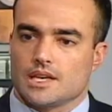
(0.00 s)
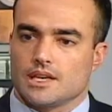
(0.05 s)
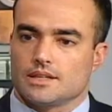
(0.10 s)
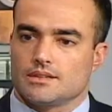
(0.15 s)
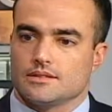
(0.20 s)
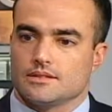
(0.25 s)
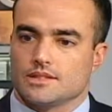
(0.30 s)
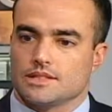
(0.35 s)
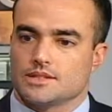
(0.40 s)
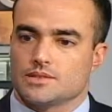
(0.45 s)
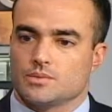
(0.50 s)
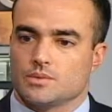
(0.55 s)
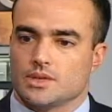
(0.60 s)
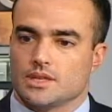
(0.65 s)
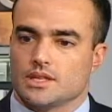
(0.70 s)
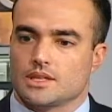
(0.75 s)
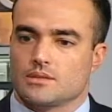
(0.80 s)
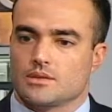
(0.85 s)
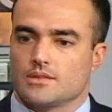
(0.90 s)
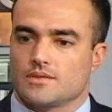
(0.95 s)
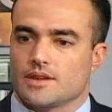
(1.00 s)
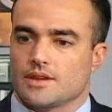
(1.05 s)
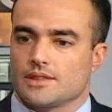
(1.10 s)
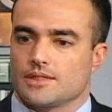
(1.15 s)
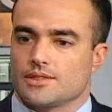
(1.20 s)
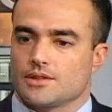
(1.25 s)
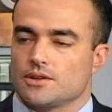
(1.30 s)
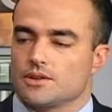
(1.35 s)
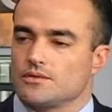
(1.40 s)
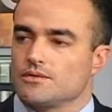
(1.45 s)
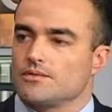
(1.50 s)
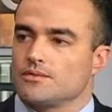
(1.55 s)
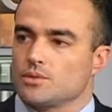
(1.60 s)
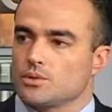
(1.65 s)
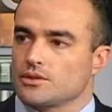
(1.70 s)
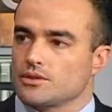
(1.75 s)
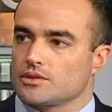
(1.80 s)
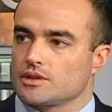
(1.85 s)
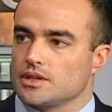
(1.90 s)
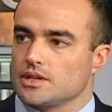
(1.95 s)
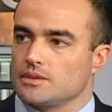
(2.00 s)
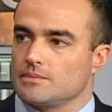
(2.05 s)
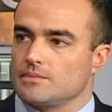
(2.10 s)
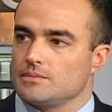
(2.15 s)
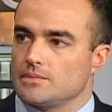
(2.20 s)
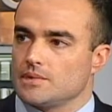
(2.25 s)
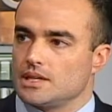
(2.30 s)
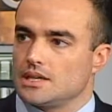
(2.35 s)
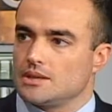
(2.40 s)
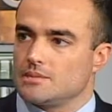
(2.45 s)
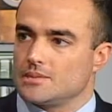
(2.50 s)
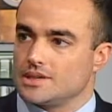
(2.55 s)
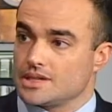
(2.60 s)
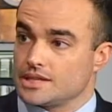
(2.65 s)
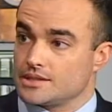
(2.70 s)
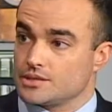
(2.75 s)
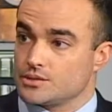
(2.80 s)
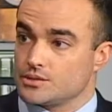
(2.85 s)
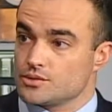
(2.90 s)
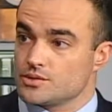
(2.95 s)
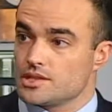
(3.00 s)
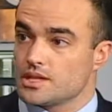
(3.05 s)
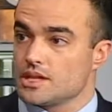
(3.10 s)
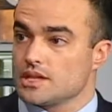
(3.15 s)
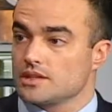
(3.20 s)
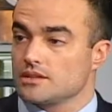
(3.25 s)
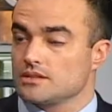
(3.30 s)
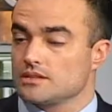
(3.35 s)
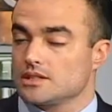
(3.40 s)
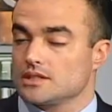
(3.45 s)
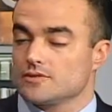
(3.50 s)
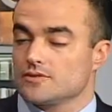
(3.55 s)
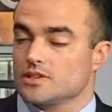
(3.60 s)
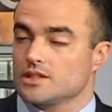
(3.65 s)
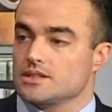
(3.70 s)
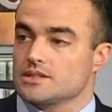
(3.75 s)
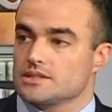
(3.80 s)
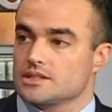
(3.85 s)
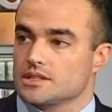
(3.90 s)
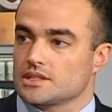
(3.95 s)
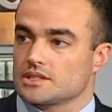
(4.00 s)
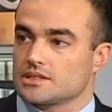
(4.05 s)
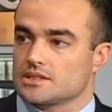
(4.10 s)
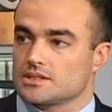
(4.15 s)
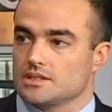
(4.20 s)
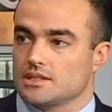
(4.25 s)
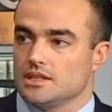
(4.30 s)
this week, we've had 3rd and 4th grade Monday and Tuesday, and 5th and 6th.